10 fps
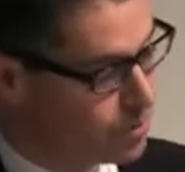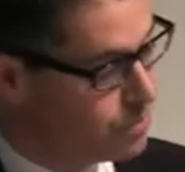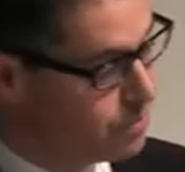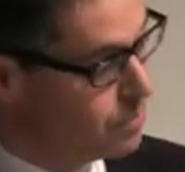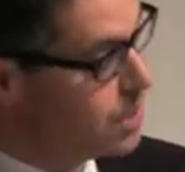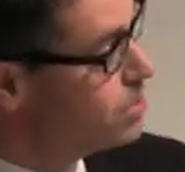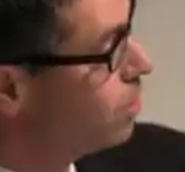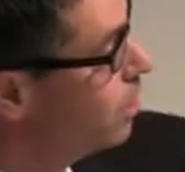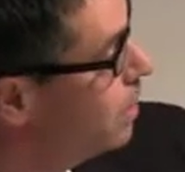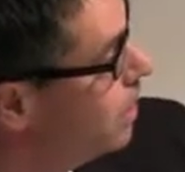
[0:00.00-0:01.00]
So these
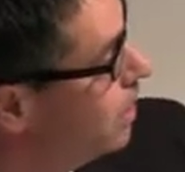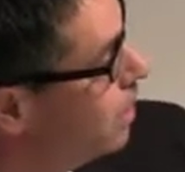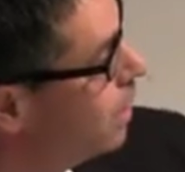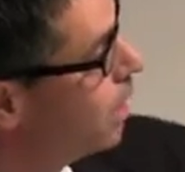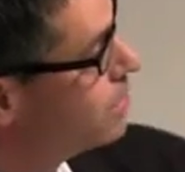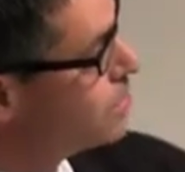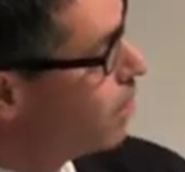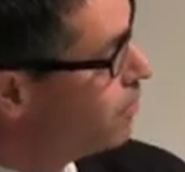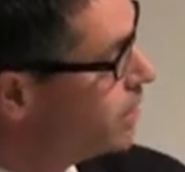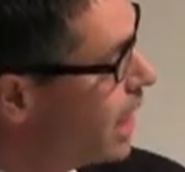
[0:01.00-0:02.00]
are uh,
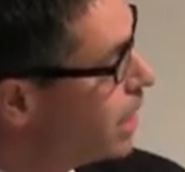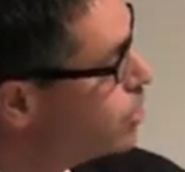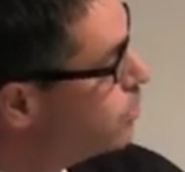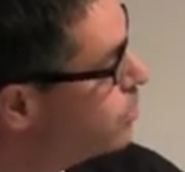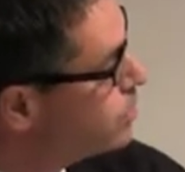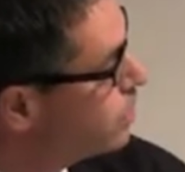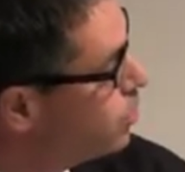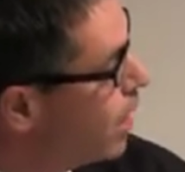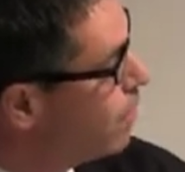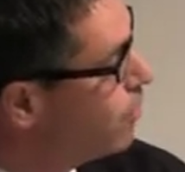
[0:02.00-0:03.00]
some of the attributes that
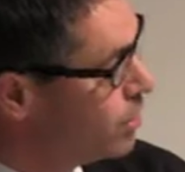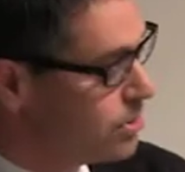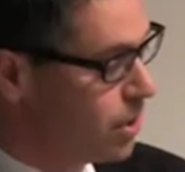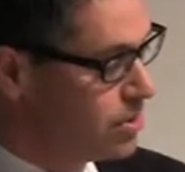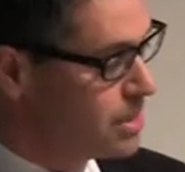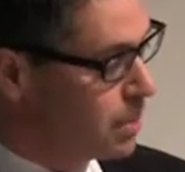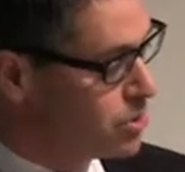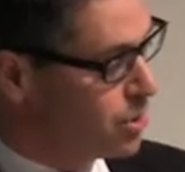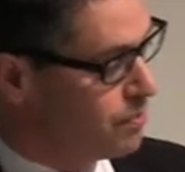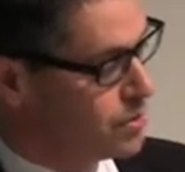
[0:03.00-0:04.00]
you have on, on
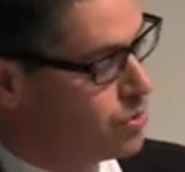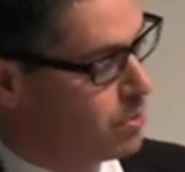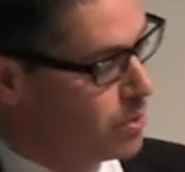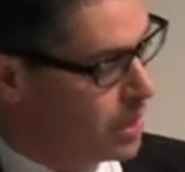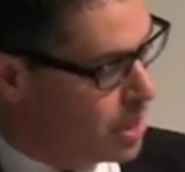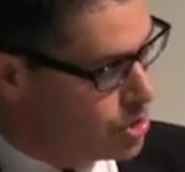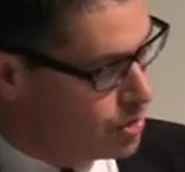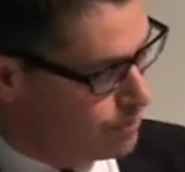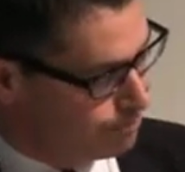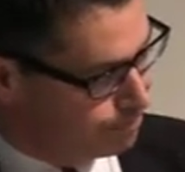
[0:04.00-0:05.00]
subsurface drip
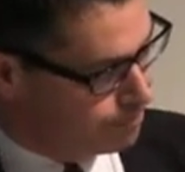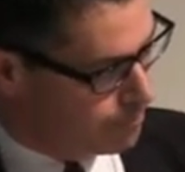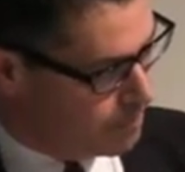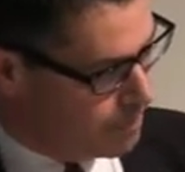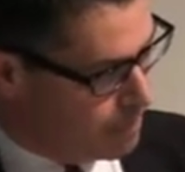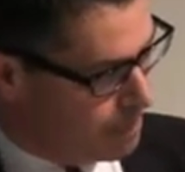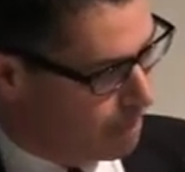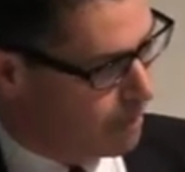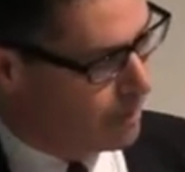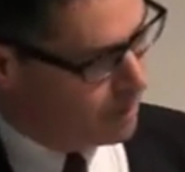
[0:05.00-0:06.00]
irrigation.
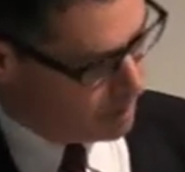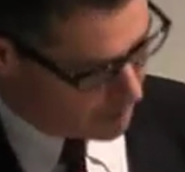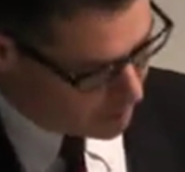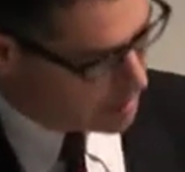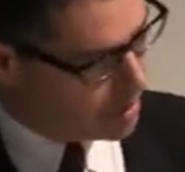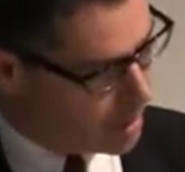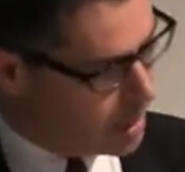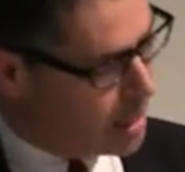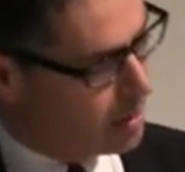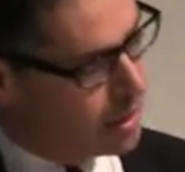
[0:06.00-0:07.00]
Again,
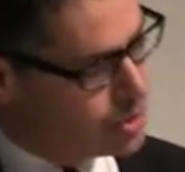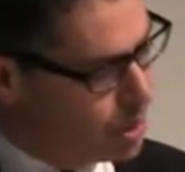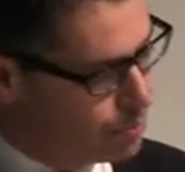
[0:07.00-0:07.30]
I, will